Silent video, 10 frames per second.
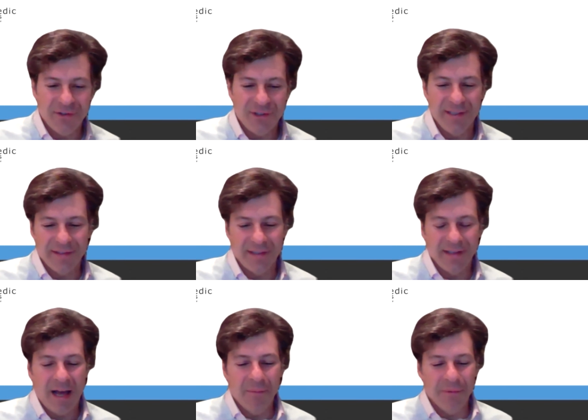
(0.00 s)
She deals a
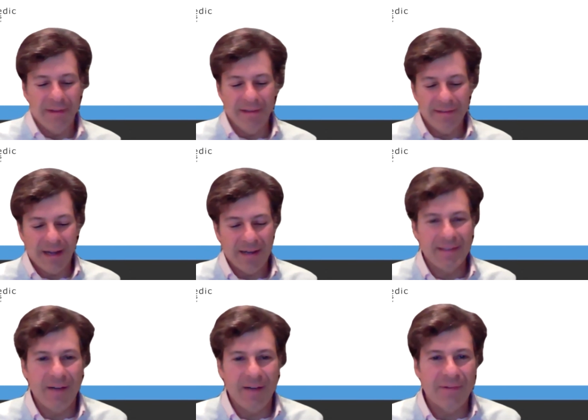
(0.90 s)
lot with this kind of
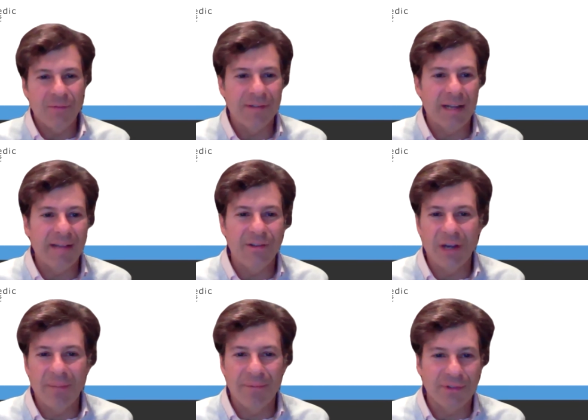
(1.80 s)
stuff, as well as Andy
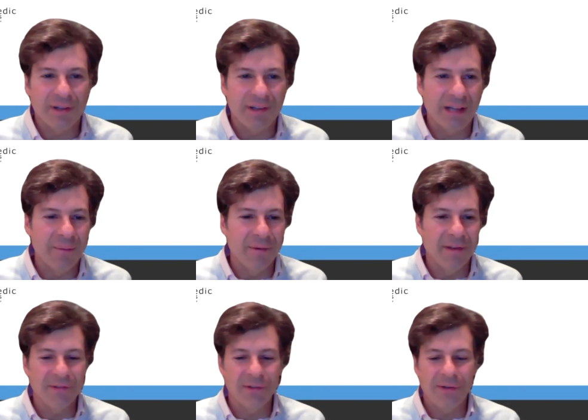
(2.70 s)
Shepard's on the line with
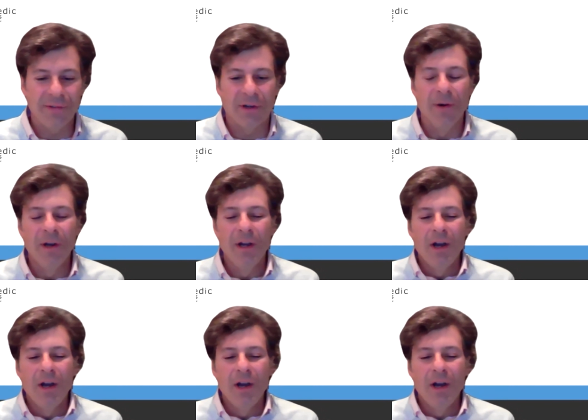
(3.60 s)
us also.